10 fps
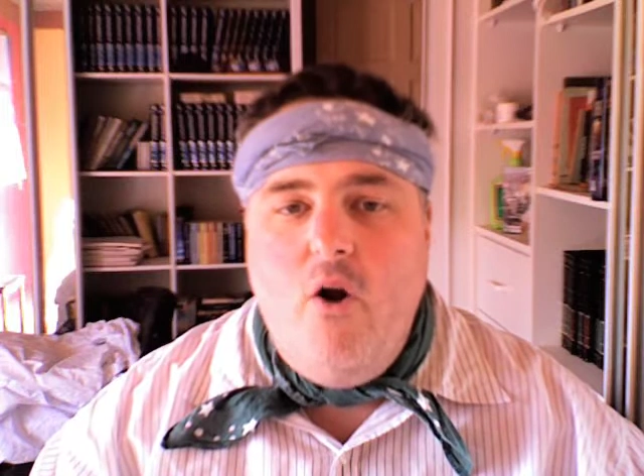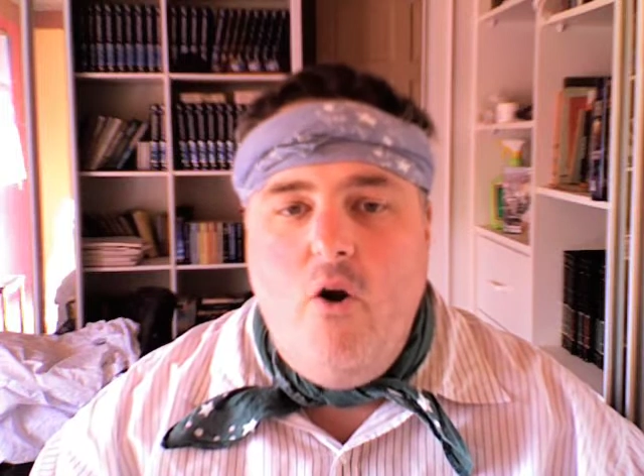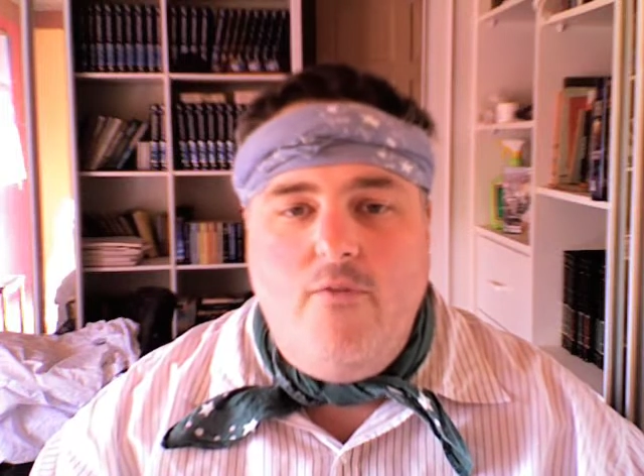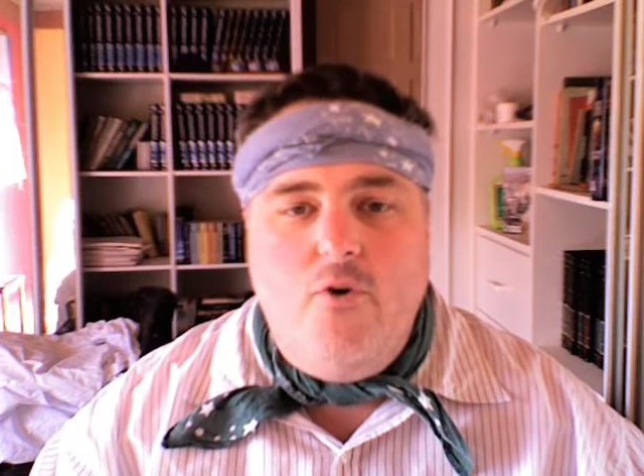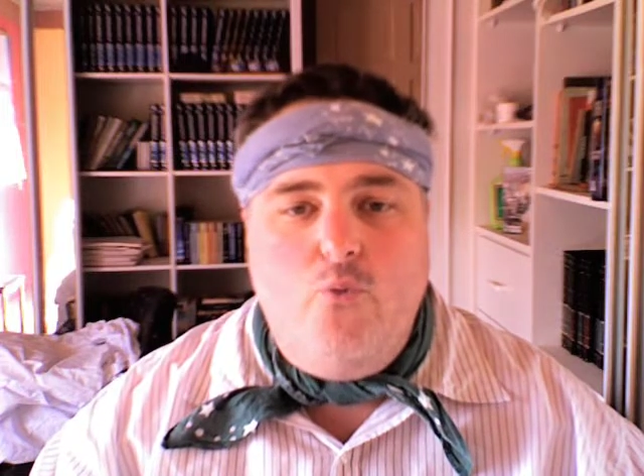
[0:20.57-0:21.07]

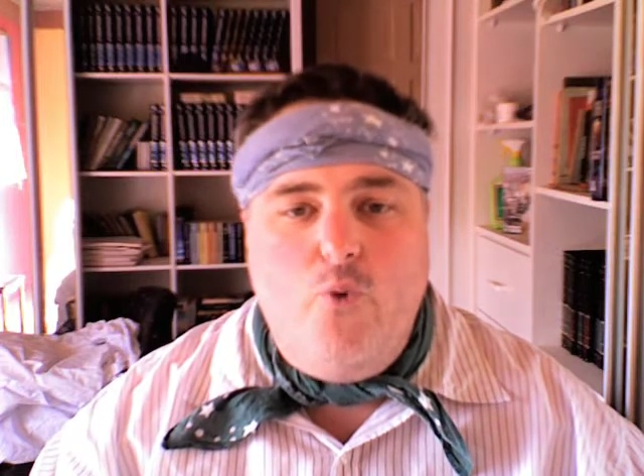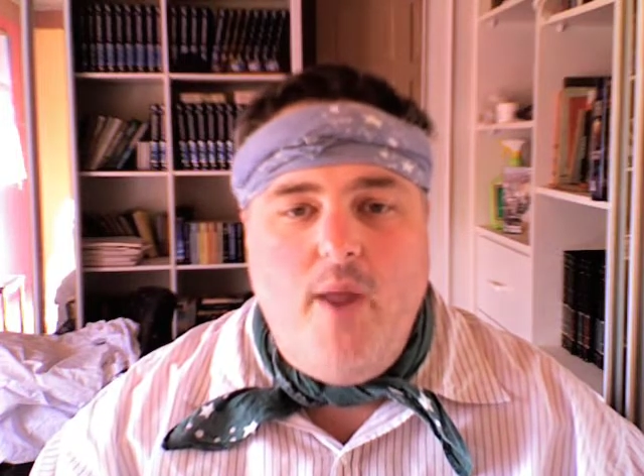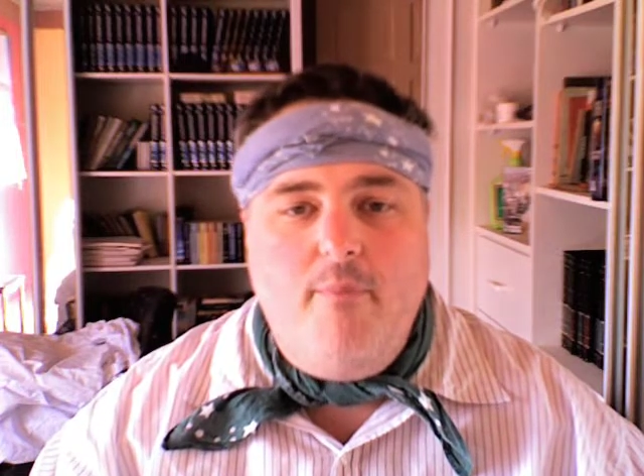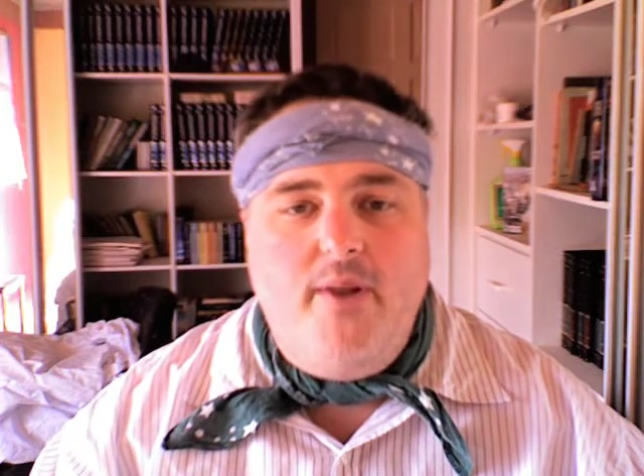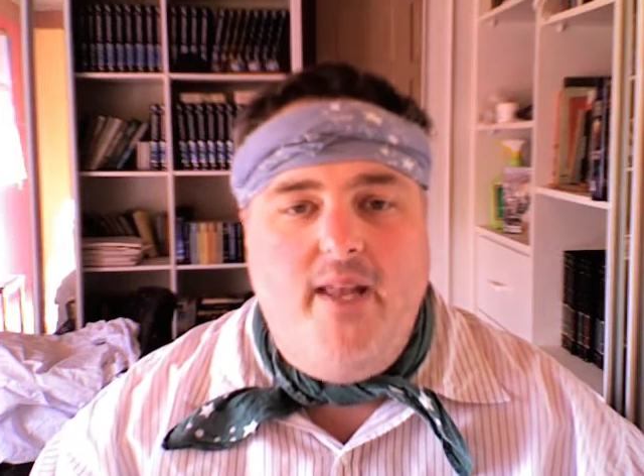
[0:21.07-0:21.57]
over
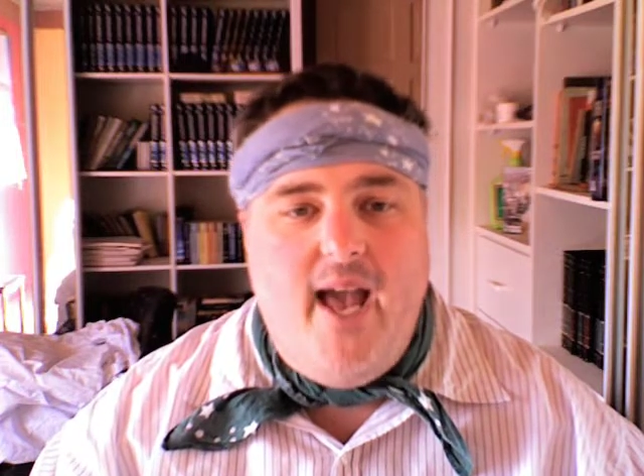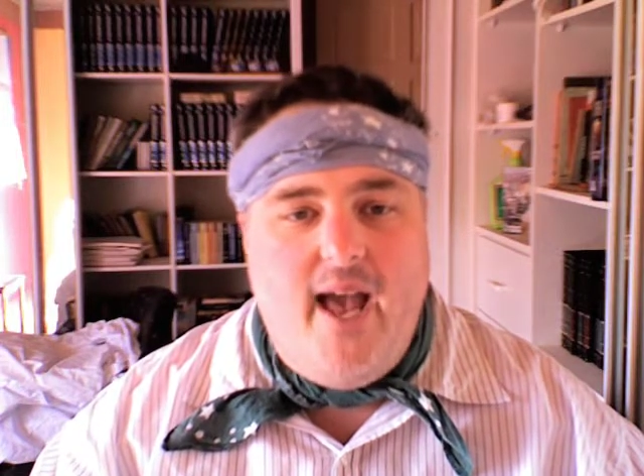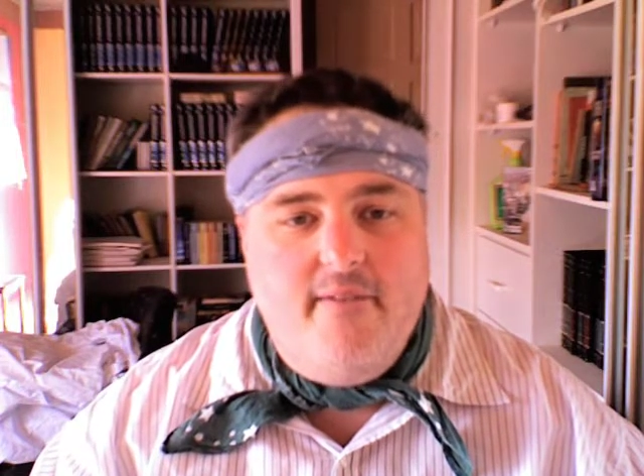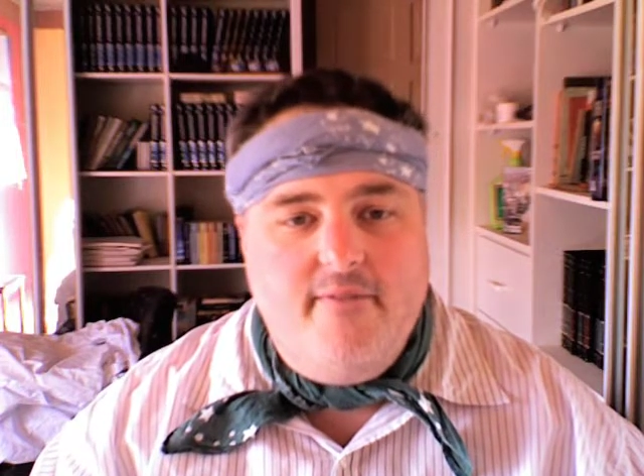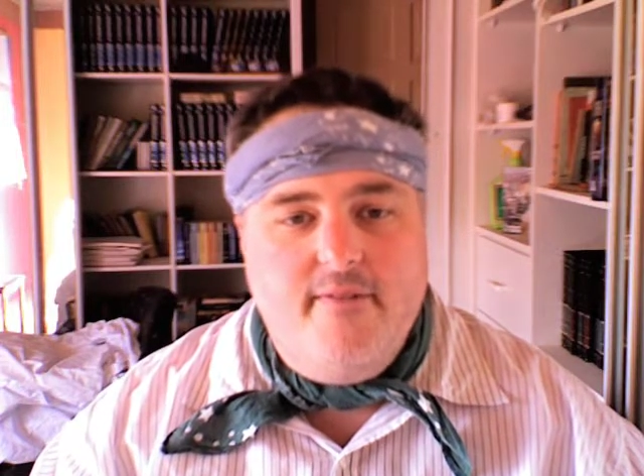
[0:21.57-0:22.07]
rape
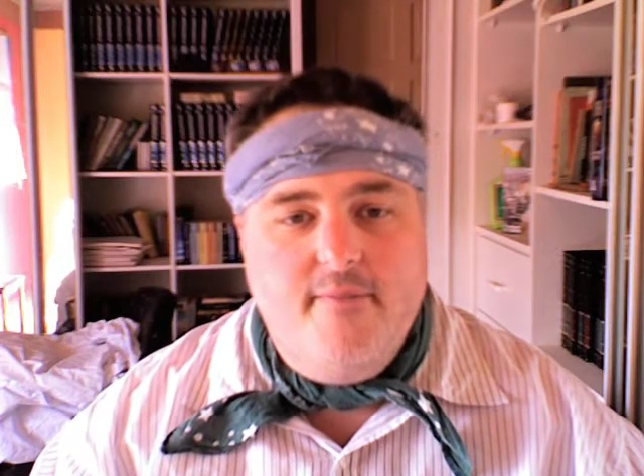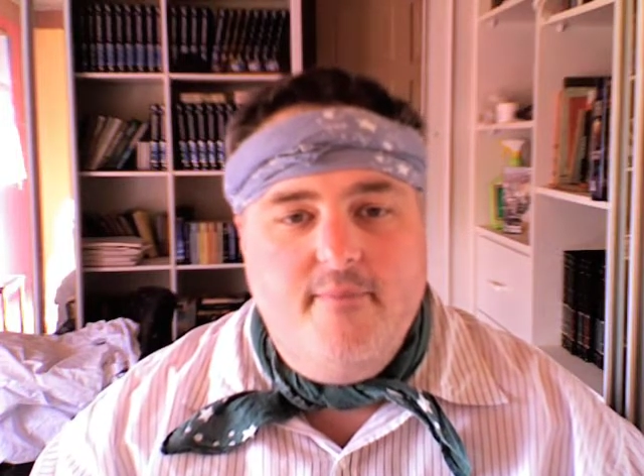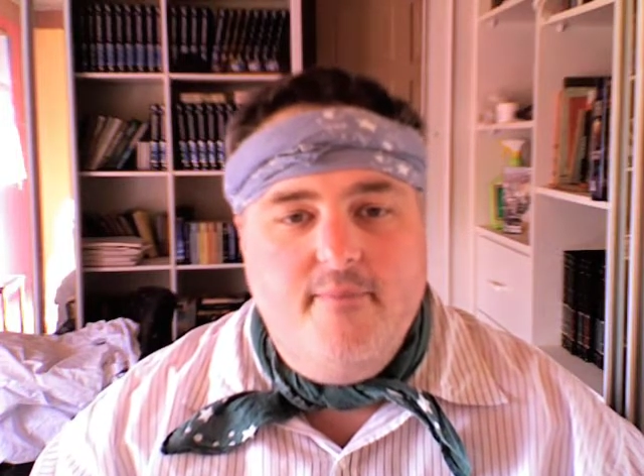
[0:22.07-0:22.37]
gaffe.